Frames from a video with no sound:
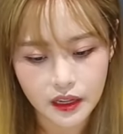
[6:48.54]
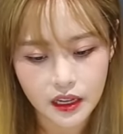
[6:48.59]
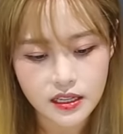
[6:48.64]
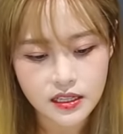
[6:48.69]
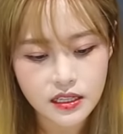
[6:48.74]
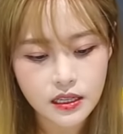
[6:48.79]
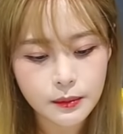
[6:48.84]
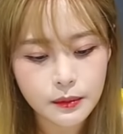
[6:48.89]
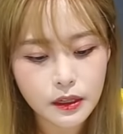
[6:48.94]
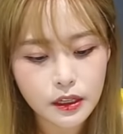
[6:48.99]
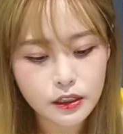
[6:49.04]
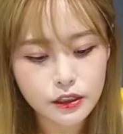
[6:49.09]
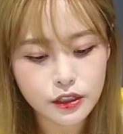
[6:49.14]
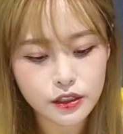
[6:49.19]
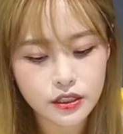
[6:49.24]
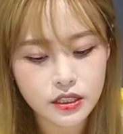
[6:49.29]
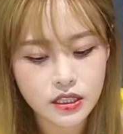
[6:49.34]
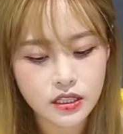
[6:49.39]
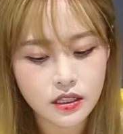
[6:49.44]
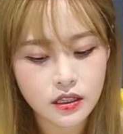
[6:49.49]
Similar
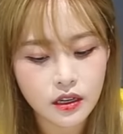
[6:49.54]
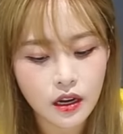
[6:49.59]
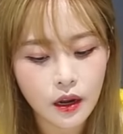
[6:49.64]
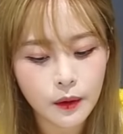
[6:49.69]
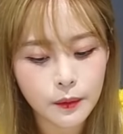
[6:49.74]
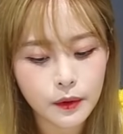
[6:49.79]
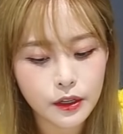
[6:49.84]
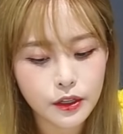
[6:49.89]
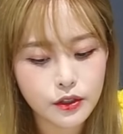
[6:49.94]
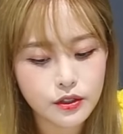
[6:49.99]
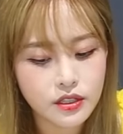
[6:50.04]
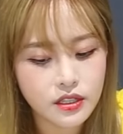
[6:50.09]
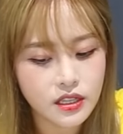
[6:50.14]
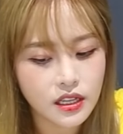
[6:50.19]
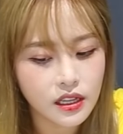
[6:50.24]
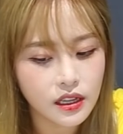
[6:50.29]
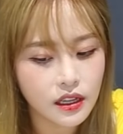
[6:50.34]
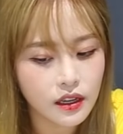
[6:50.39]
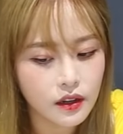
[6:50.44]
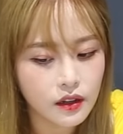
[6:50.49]
to the Silk Cut one, you
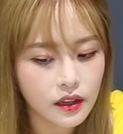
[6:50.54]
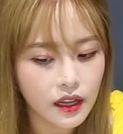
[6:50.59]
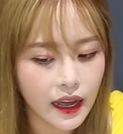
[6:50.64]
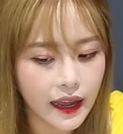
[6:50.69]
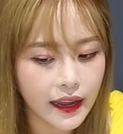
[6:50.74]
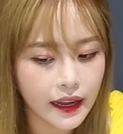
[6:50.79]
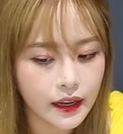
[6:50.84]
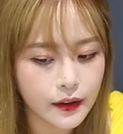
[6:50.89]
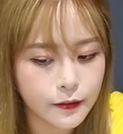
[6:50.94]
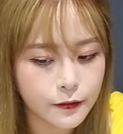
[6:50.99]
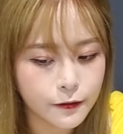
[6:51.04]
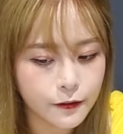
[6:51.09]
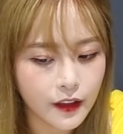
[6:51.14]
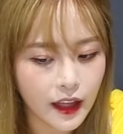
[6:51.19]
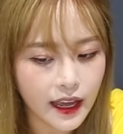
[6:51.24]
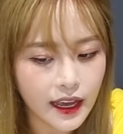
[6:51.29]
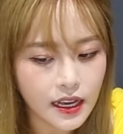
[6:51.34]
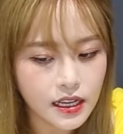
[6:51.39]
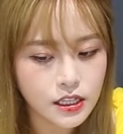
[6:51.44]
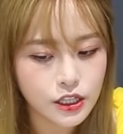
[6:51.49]
see little like
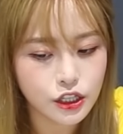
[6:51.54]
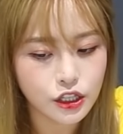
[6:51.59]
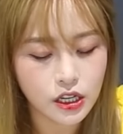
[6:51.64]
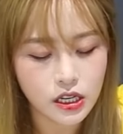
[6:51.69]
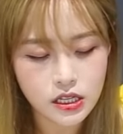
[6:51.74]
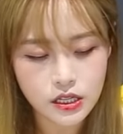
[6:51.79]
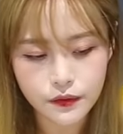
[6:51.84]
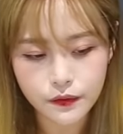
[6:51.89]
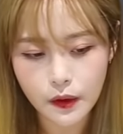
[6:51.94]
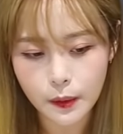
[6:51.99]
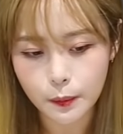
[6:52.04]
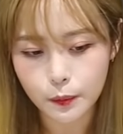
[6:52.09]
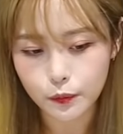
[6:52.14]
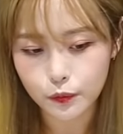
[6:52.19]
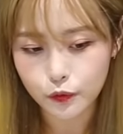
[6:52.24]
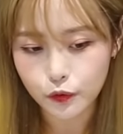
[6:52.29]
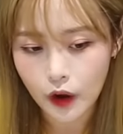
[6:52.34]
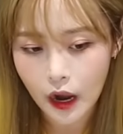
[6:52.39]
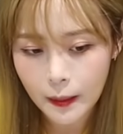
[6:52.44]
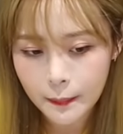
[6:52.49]
flakes just
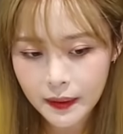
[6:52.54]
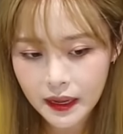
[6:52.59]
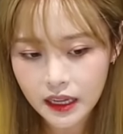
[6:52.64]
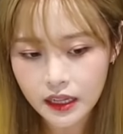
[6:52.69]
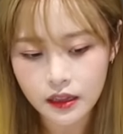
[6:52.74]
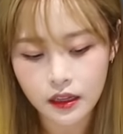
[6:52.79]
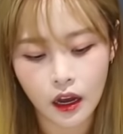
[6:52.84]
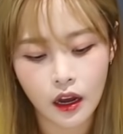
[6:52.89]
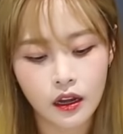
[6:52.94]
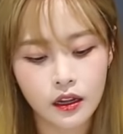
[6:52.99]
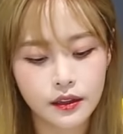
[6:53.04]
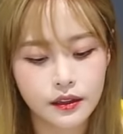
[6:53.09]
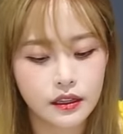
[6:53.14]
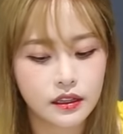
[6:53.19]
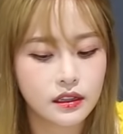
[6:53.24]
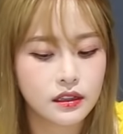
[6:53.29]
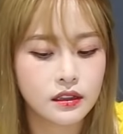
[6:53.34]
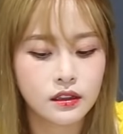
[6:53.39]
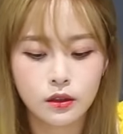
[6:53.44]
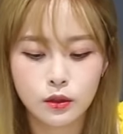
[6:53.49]
from rubbing,
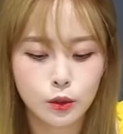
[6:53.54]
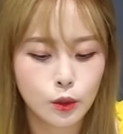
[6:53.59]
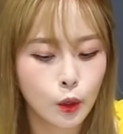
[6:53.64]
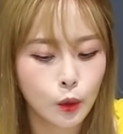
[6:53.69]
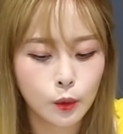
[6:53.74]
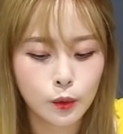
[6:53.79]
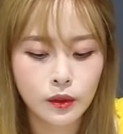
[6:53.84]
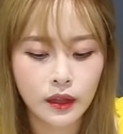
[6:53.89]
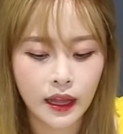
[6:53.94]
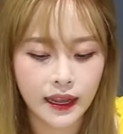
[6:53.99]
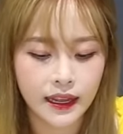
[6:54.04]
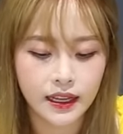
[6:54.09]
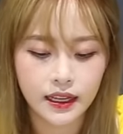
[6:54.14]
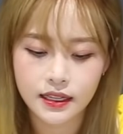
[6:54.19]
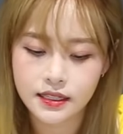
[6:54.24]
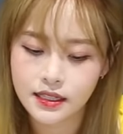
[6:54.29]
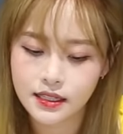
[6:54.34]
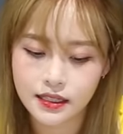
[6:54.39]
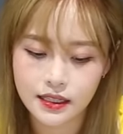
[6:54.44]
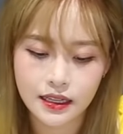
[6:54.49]

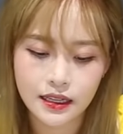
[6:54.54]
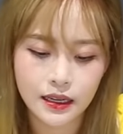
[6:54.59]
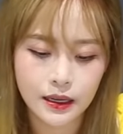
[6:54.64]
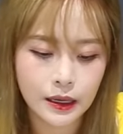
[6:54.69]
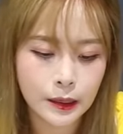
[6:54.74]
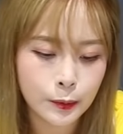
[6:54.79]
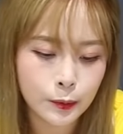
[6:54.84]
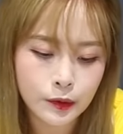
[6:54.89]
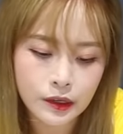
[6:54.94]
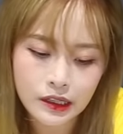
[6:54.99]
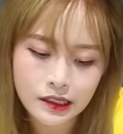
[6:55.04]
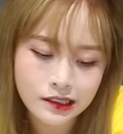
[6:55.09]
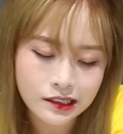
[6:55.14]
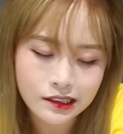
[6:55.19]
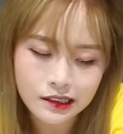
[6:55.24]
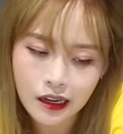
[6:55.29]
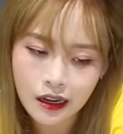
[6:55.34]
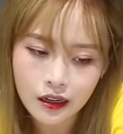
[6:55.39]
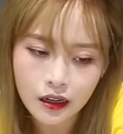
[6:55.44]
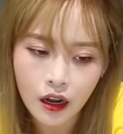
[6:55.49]

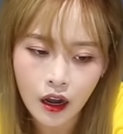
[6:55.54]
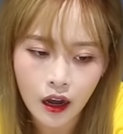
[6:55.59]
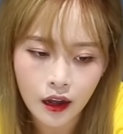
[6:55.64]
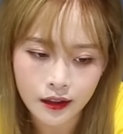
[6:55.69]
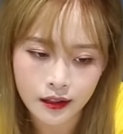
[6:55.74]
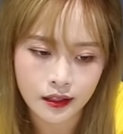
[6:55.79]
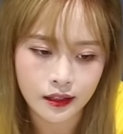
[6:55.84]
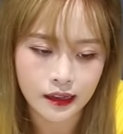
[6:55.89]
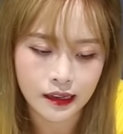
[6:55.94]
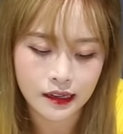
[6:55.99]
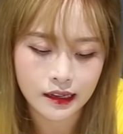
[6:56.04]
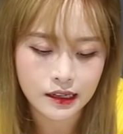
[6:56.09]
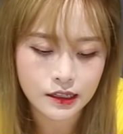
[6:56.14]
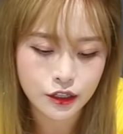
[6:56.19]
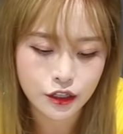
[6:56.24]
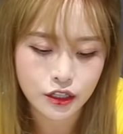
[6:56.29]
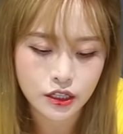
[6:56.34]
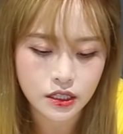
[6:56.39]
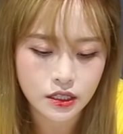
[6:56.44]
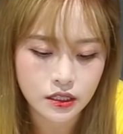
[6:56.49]
it's not cotton lint,
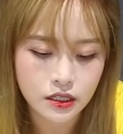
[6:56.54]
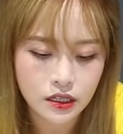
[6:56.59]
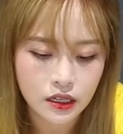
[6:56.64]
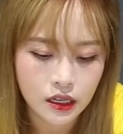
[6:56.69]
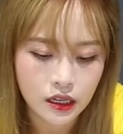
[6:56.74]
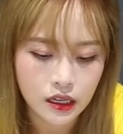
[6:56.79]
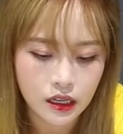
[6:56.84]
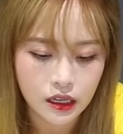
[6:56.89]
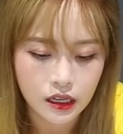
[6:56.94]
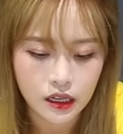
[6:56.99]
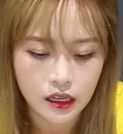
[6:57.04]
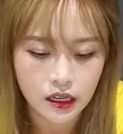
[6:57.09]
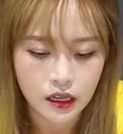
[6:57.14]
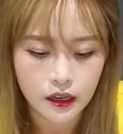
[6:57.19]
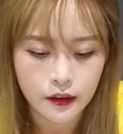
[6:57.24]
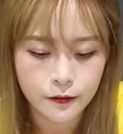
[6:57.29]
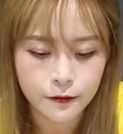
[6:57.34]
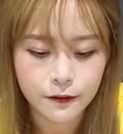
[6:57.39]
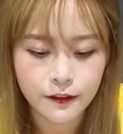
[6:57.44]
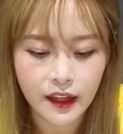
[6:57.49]
it's just
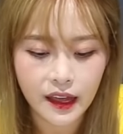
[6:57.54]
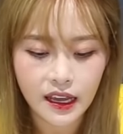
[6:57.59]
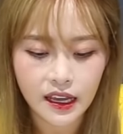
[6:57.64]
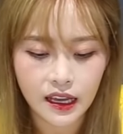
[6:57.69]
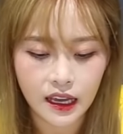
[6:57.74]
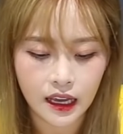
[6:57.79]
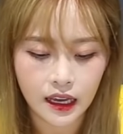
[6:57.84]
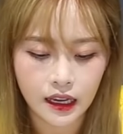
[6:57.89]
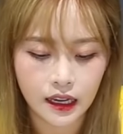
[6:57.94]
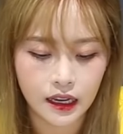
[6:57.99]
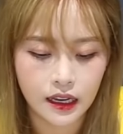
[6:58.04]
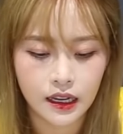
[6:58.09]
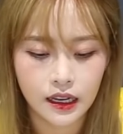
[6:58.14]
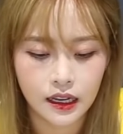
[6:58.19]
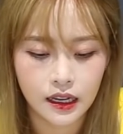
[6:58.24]
flaking.